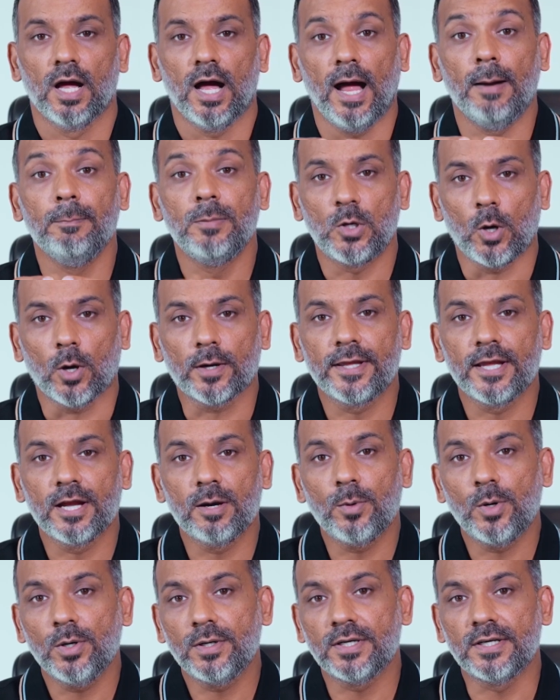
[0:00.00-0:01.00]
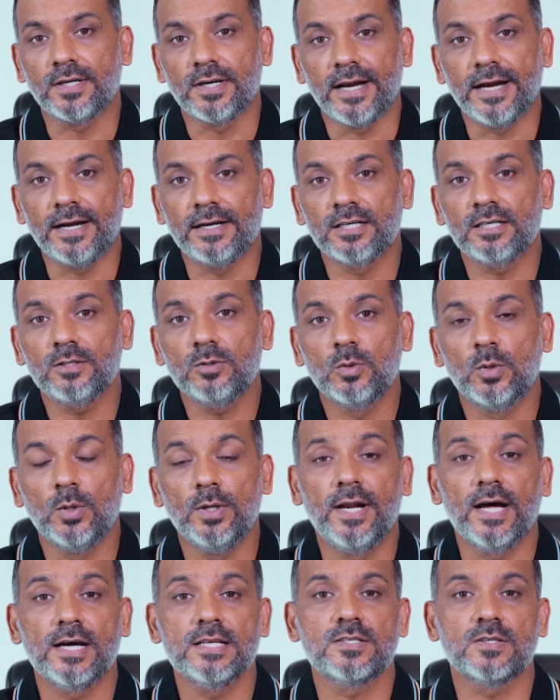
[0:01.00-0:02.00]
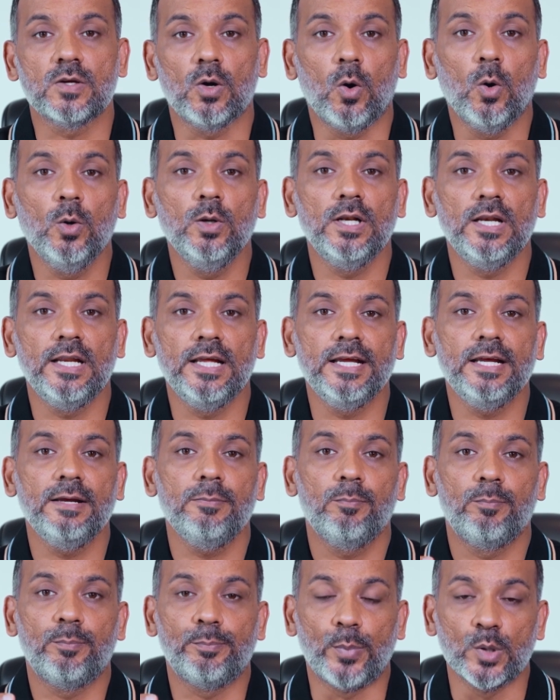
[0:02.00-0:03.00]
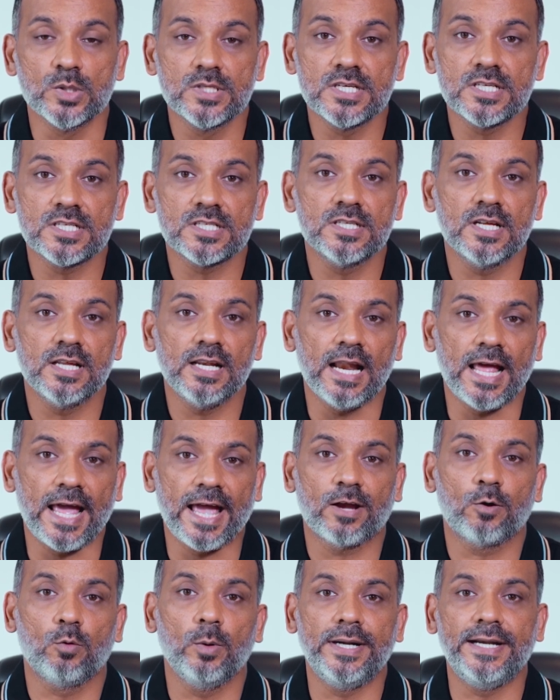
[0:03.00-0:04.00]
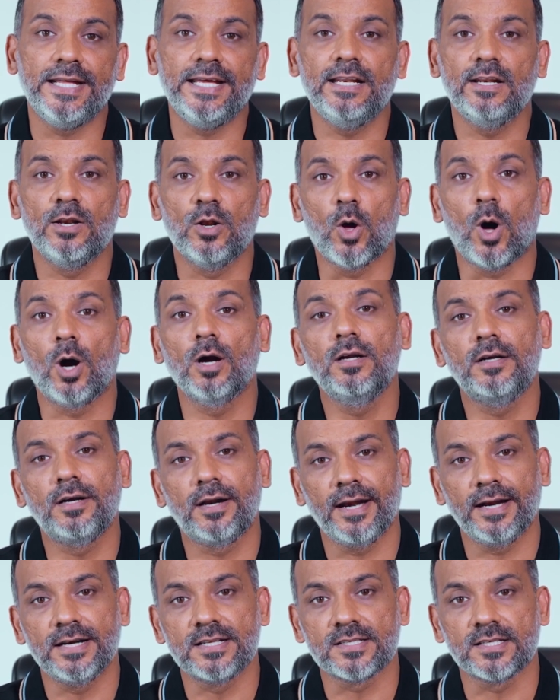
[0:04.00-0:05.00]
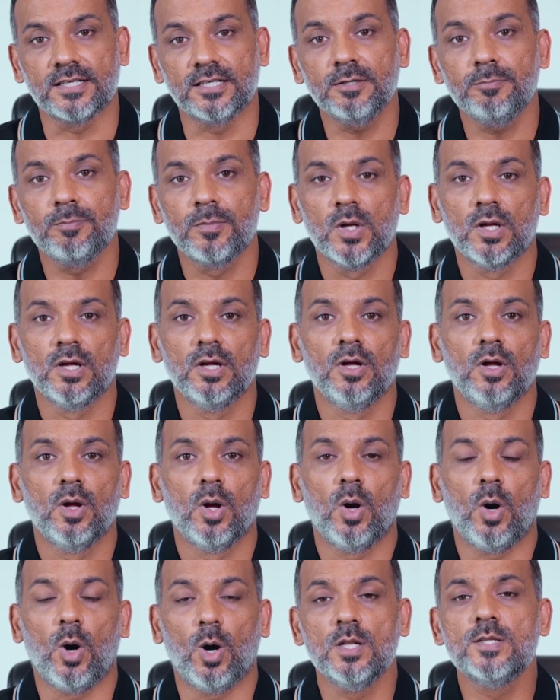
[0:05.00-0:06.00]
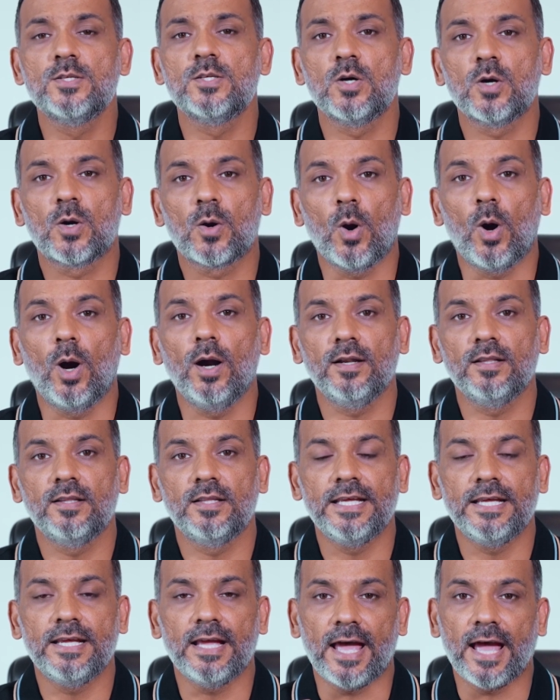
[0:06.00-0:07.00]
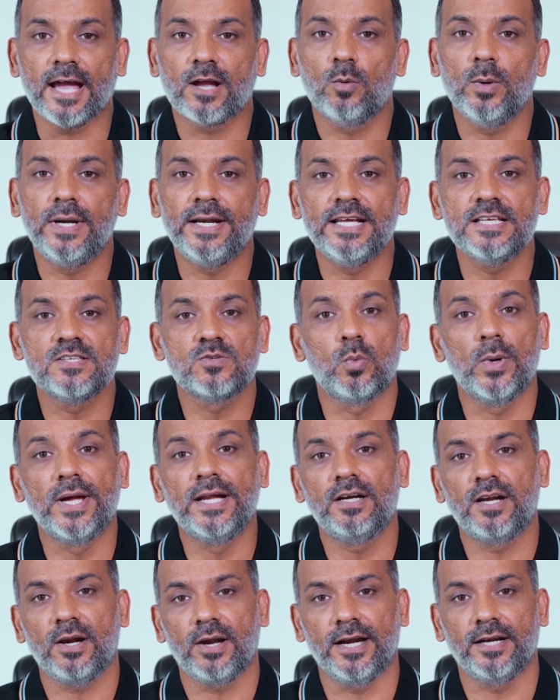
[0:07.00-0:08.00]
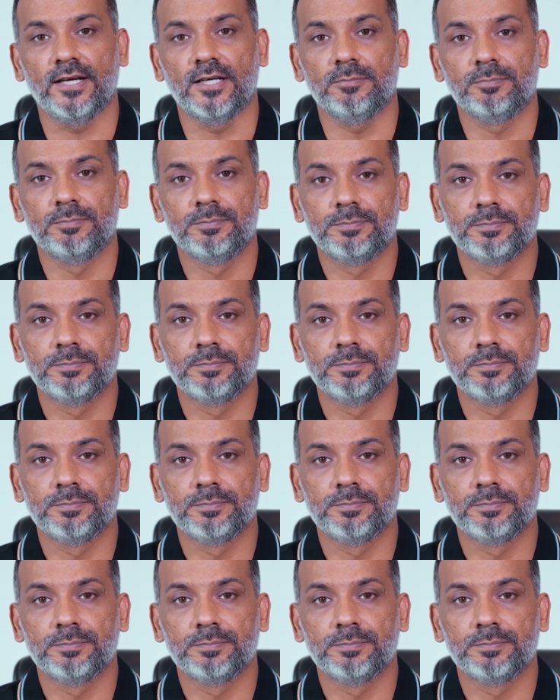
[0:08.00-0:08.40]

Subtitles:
I'm talking about a trader who does only positional equity long trades here, also called the equity swing trader.